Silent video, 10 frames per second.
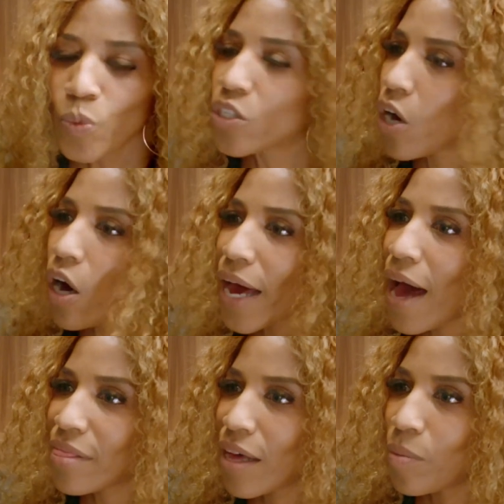we talk
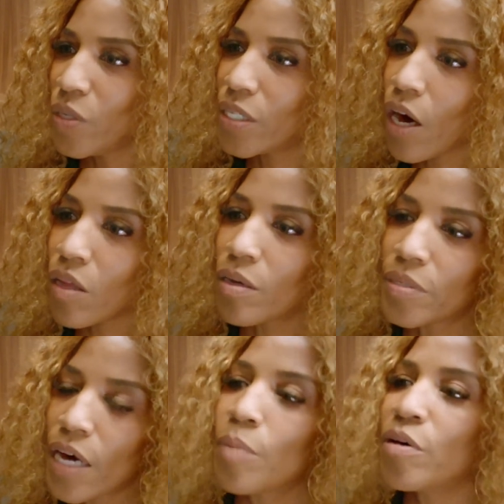at them. We tell them,
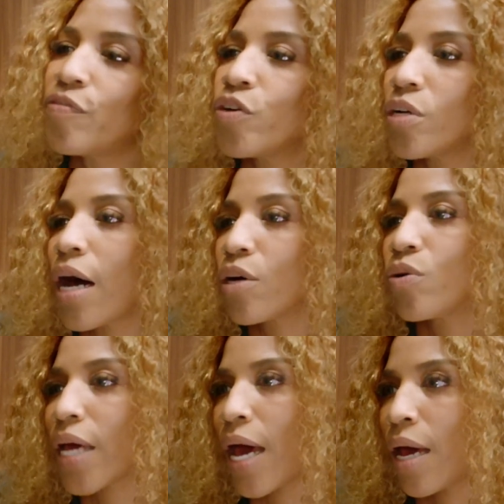tell me if you're not
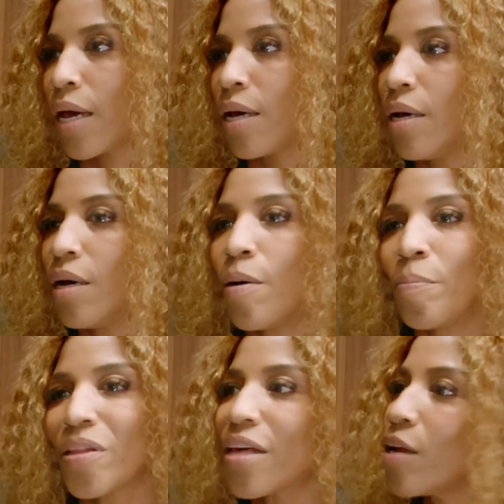okay.
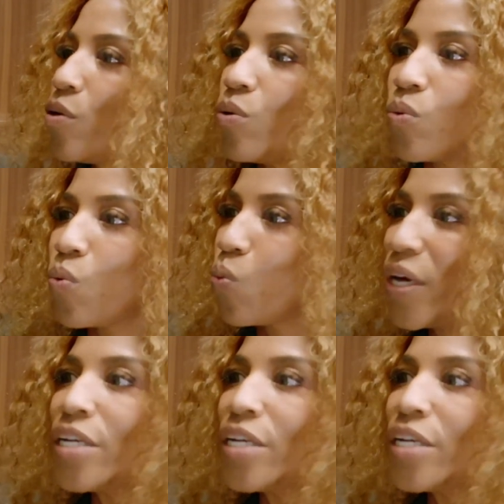But then we